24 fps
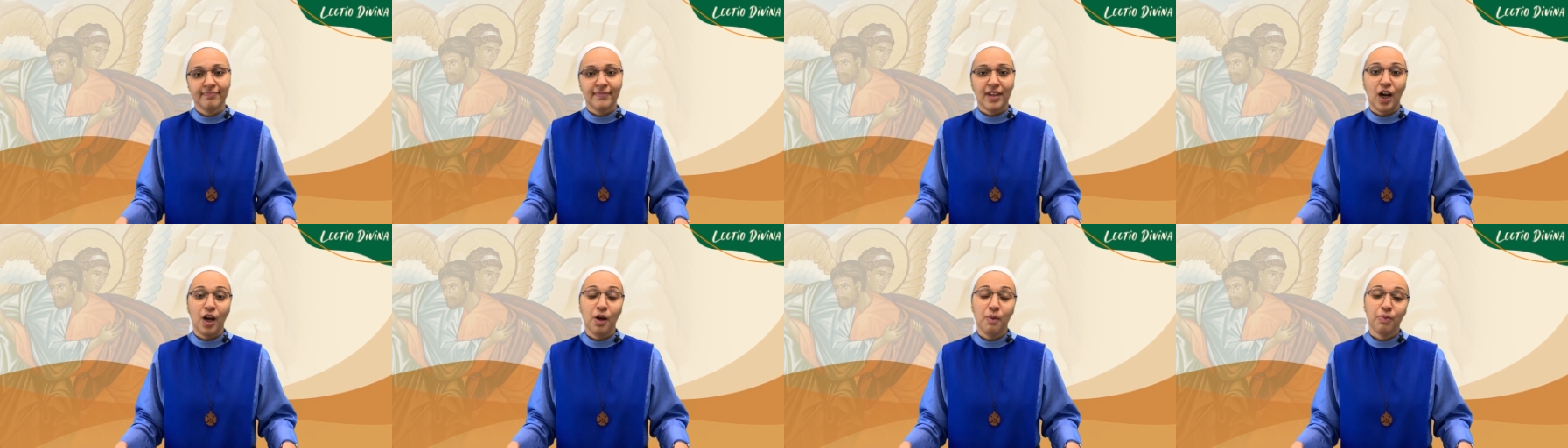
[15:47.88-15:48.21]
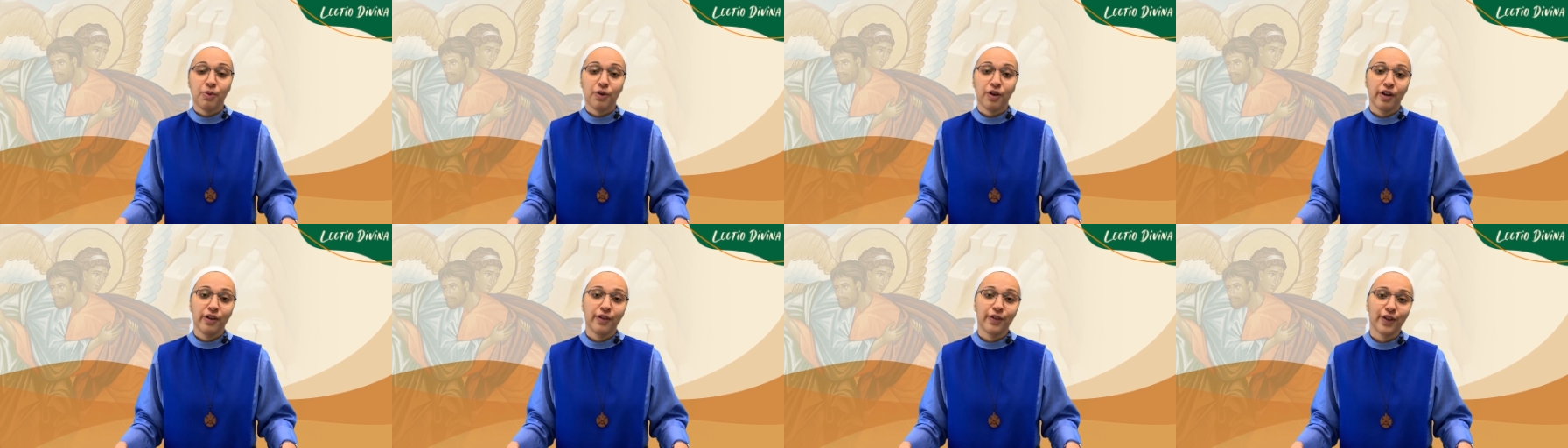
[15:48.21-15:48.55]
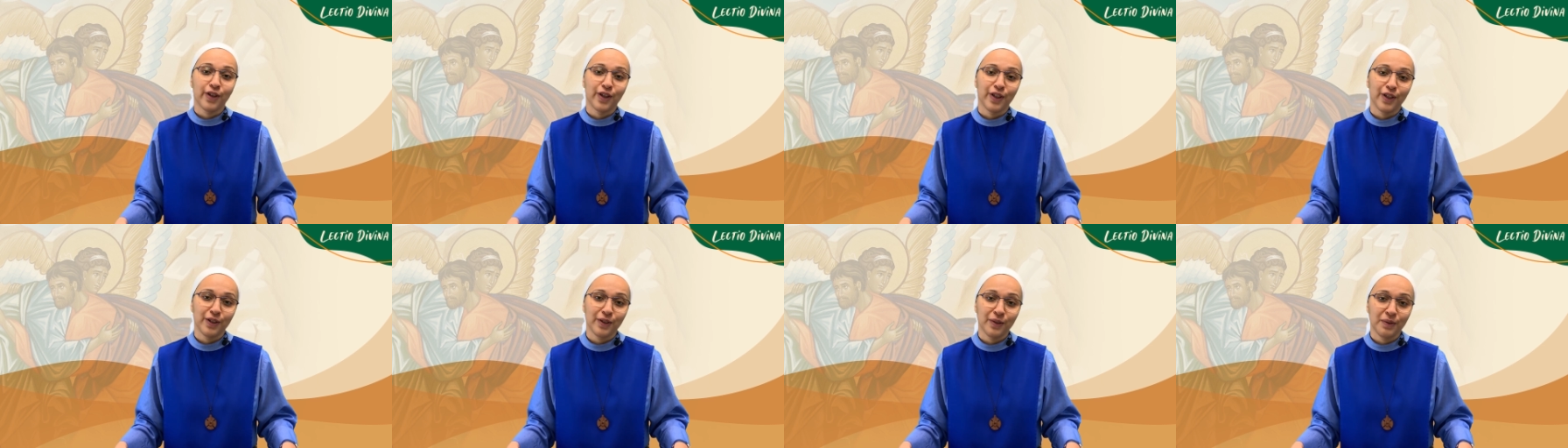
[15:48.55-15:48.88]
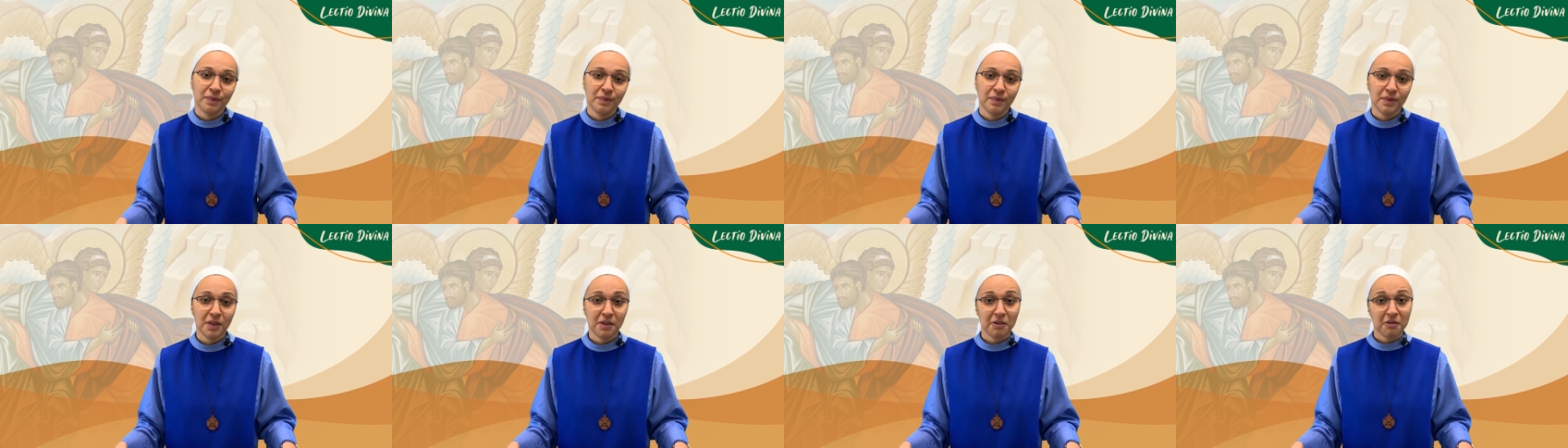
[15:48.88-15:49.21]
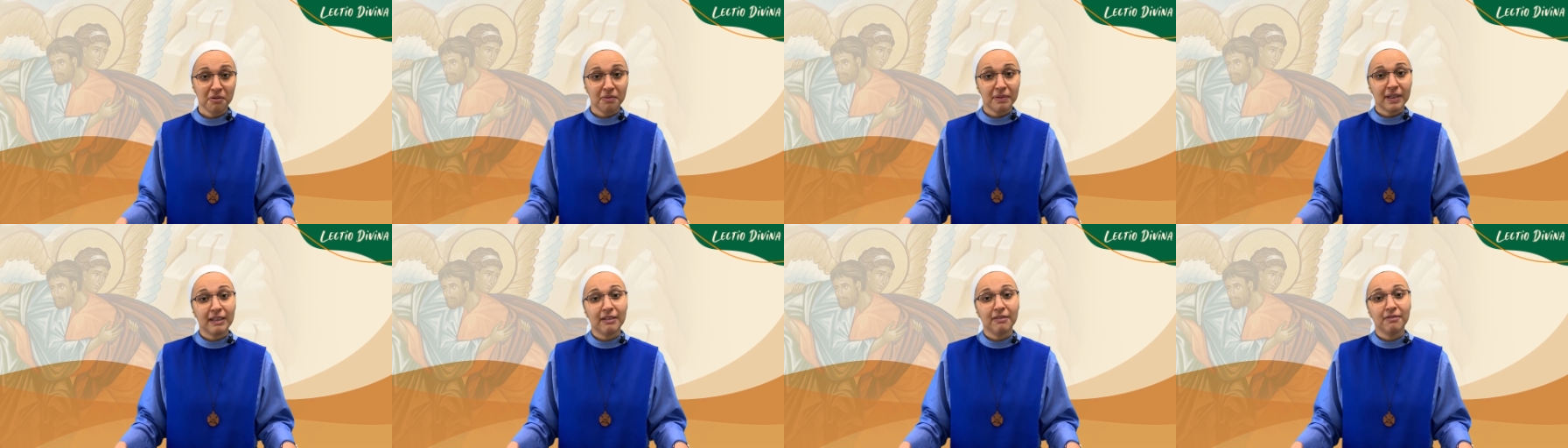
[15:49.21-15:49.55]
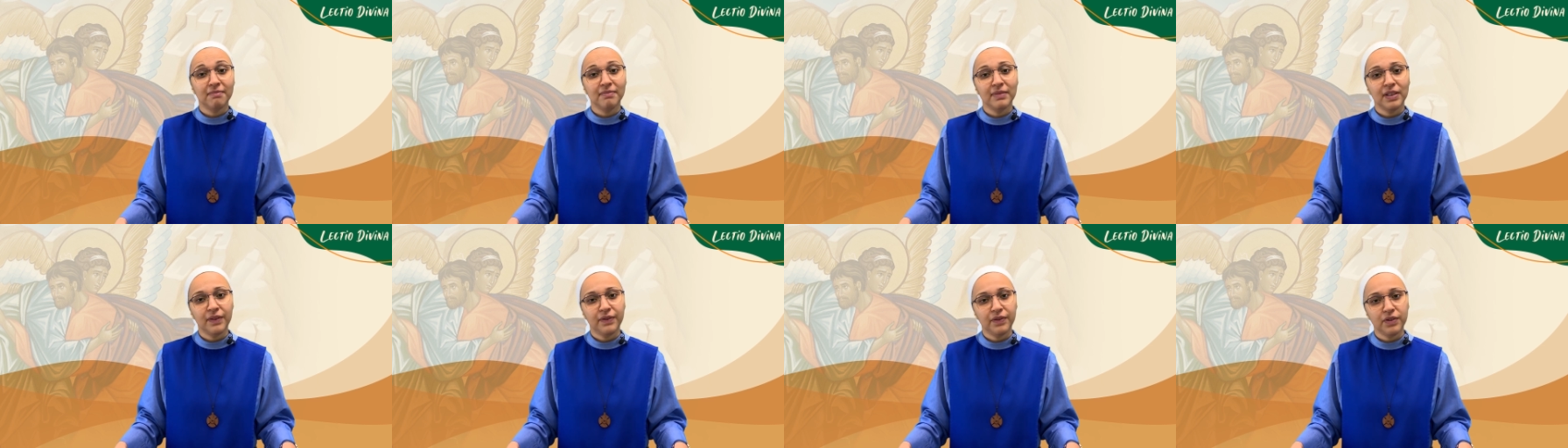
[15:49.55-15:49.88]
I pray for you. Oh well,
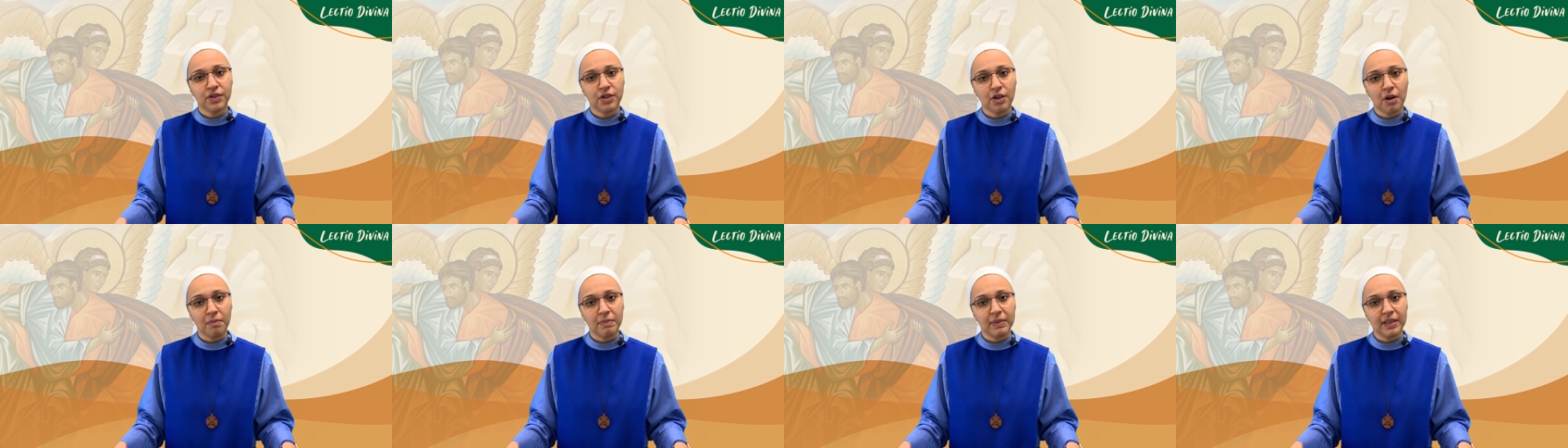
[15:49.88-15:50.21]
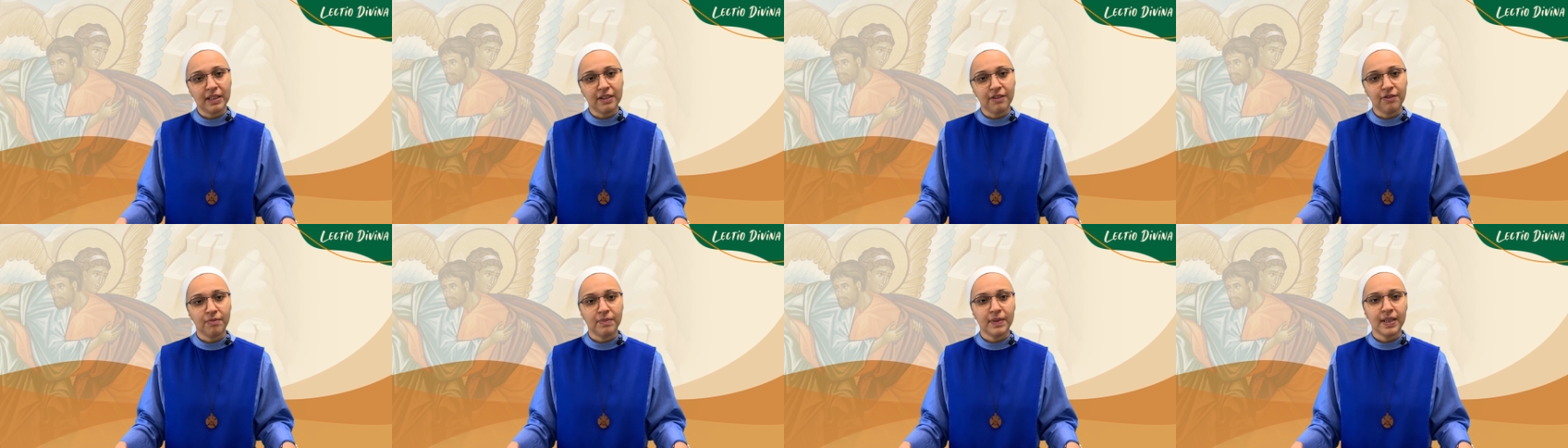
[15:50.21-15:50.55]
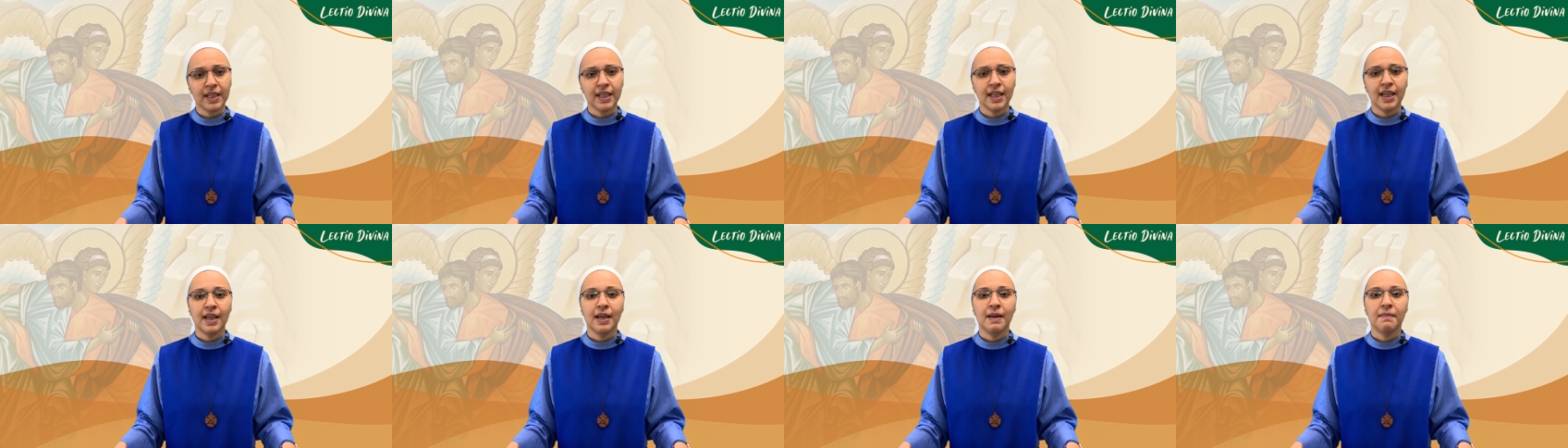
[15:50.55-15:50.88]
if you don't believe me,